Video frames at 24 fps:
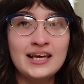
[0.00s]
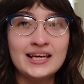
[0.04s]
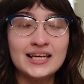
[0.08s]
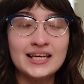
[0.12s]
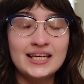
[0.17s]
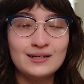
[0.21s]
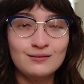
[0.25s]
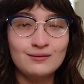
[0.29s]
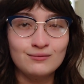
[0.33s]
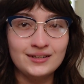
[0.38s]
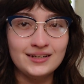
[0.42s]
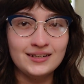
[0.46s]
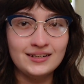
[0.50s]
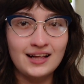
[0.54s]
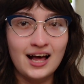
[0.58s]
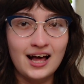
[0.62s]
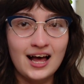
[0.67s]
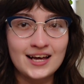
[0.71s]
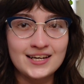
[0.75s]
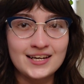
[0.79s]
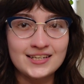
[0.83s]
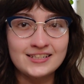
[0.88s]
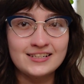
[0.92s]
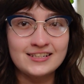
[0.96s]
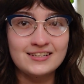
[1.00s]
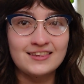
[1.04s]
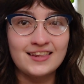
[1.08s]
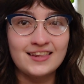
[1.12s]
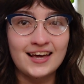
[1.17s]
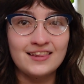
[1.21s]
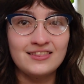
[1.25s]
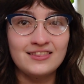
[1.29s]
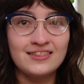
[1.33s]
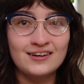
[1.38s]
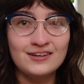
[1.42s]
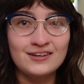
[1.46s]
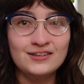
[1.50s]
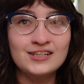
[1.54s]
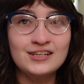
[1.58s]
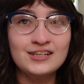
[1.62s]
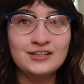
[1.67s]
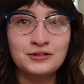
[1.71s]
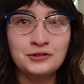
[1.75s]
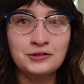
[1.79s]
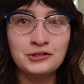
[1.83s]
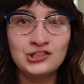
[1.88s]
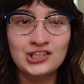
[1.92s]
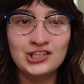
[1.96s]
he realized that there's a
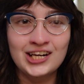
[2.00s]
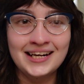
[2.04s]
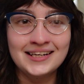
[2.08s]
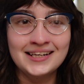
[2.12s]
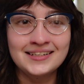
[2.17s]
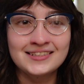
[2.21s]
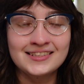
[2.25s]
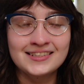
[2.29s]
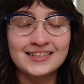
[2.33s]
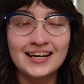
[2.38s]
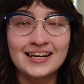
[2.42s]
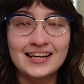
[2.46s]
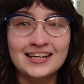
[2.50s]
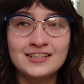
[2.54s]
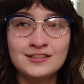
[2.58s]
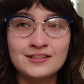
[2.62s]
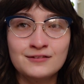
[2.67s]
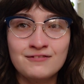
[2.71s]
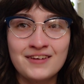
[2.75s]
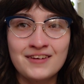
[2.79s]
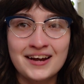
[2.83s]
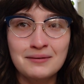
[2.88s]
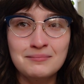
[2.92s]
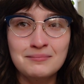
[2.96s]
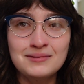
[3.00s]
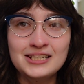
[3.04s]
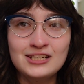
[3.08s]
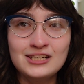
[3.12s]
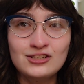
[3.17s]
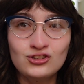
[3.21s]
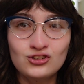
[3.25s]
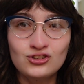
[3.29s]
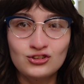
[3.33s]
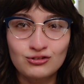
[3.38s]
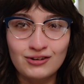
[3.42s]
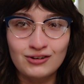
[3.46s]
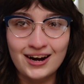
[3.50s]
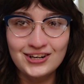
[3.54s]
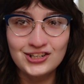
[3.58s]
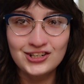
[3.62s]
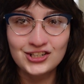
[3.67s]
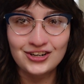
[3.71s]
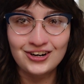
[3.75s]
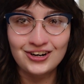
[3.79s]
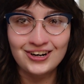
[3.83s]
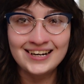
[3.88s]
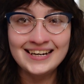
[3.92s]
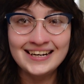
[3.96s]
good chance that his family's
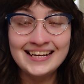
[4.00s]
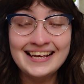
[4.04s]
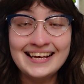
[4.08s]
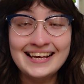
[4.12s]
treasure